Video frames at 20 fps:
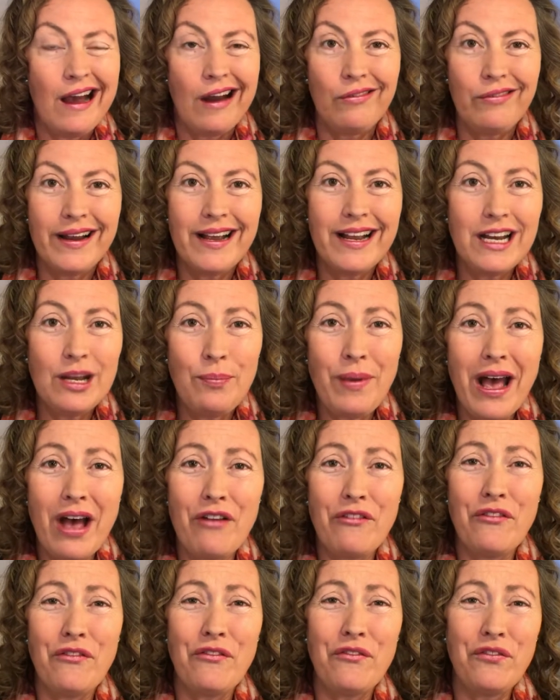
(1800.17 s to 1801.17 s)
around
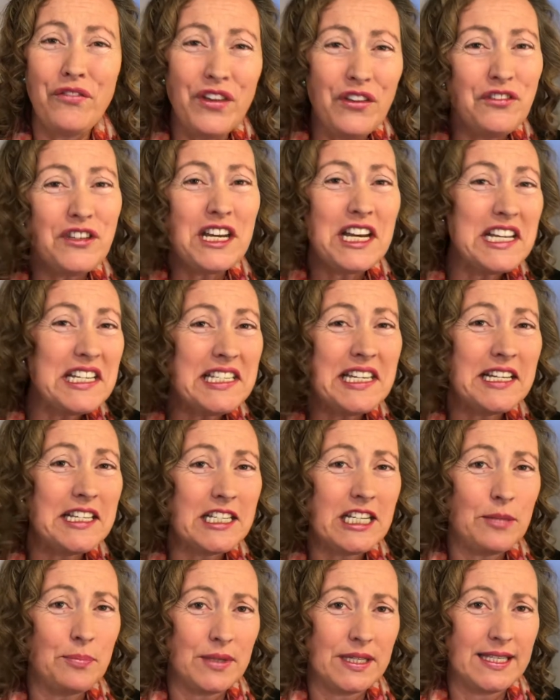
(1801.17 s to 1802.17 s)
about 50 to
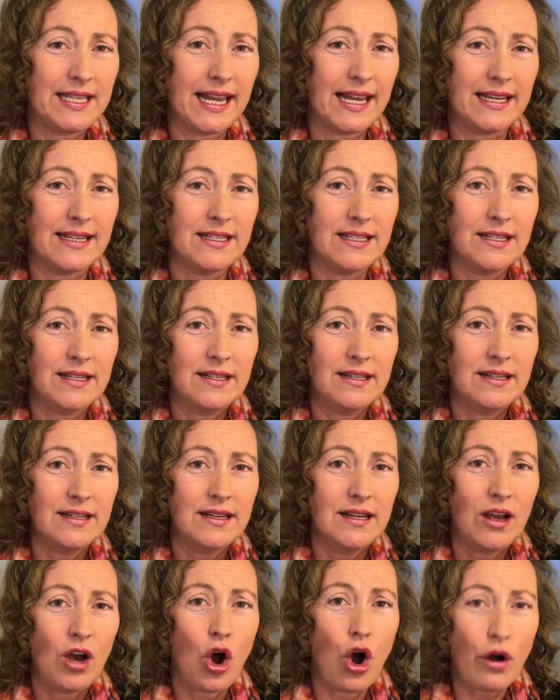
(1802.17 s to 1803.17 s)
60%
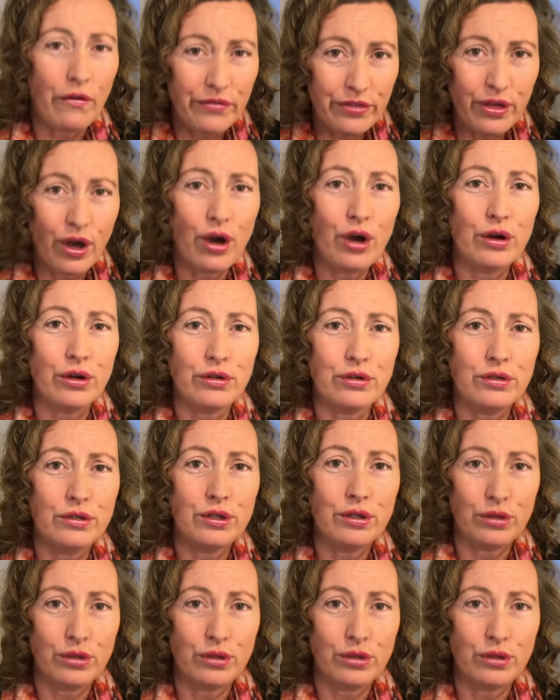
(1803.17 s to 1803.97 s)
of those